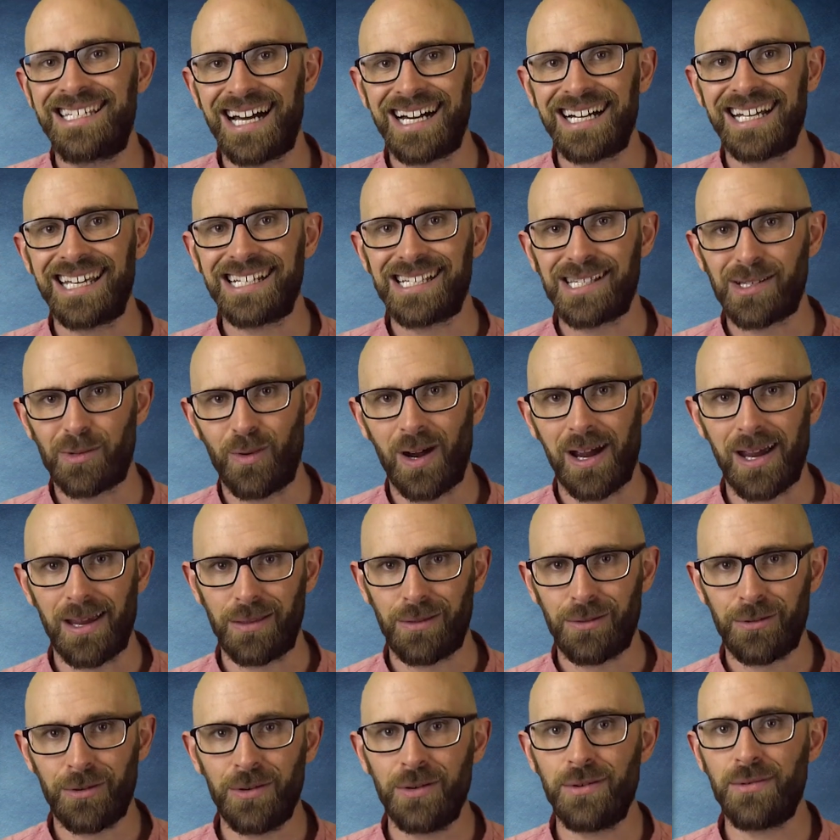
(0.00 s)
dug its way
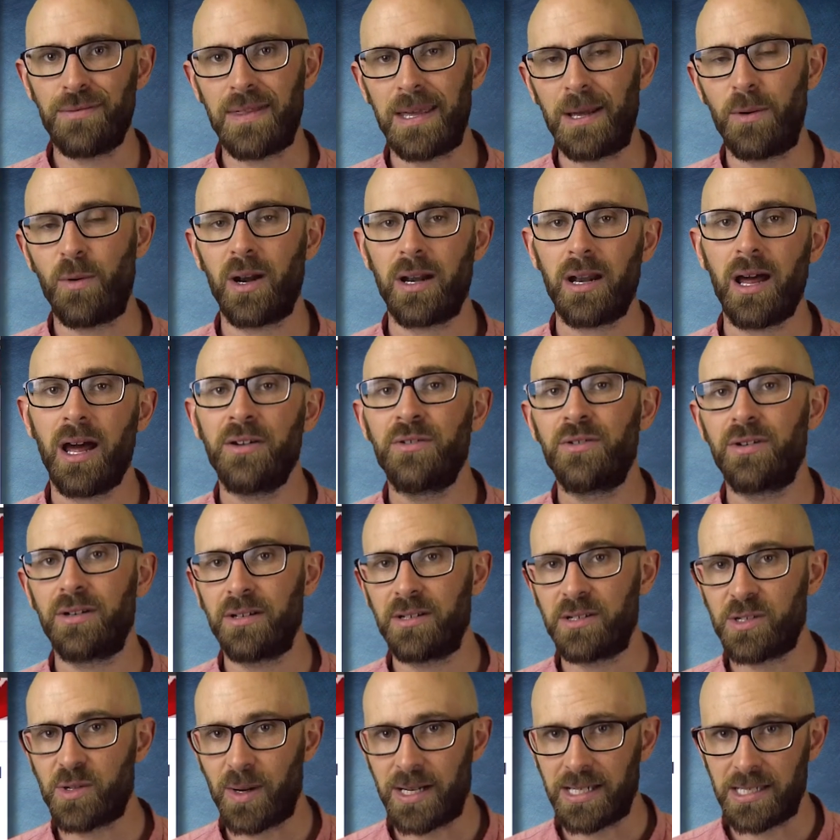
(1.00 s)
through the one hundred
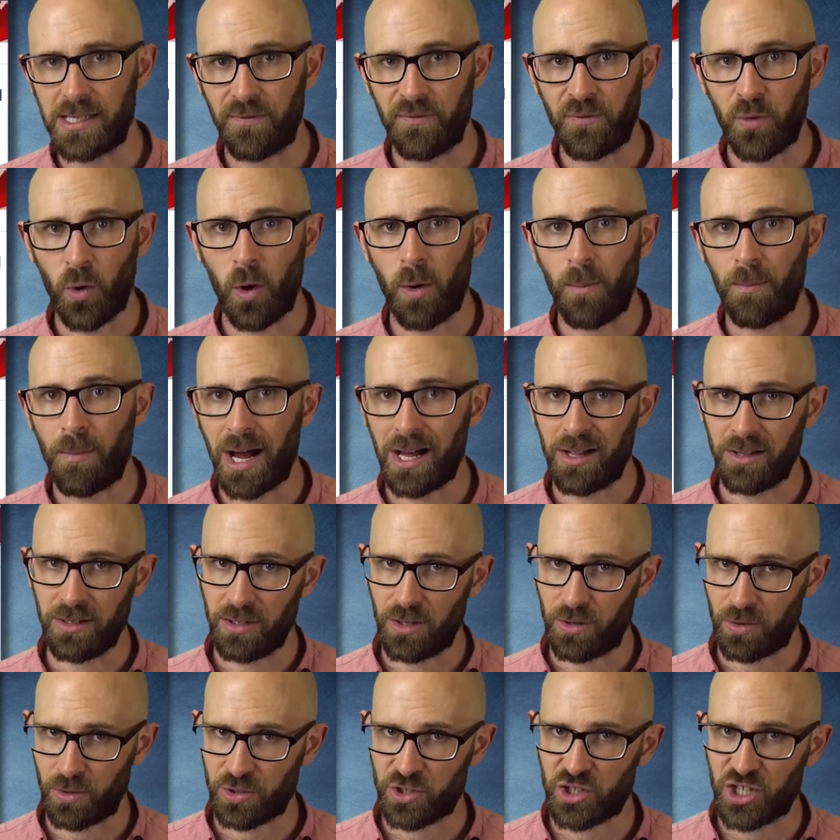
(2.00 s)
twenty-four mile
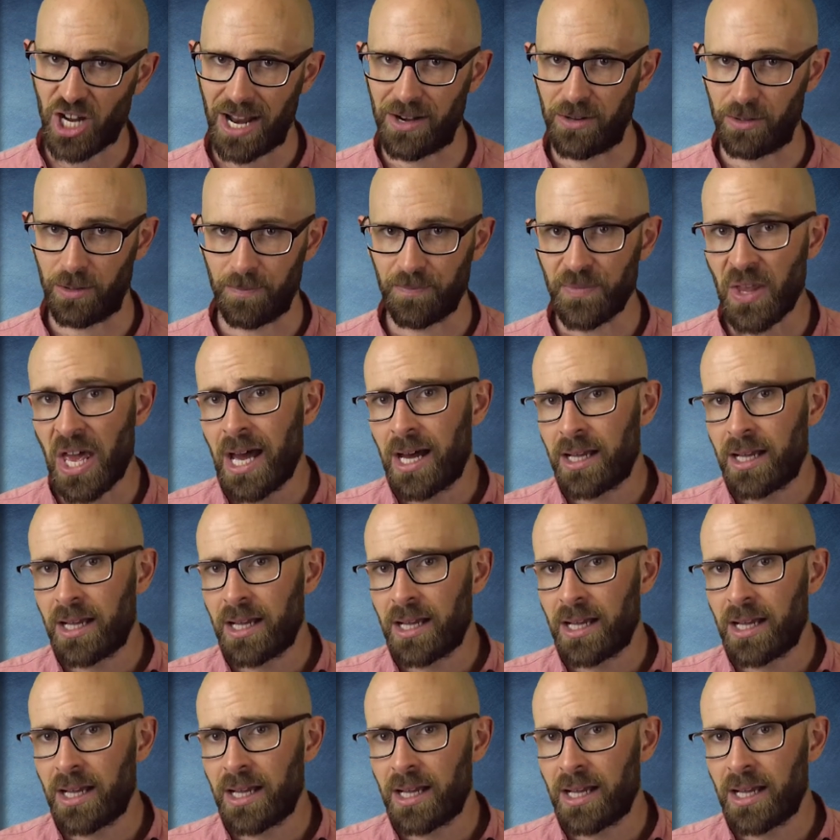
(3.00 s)
long channel.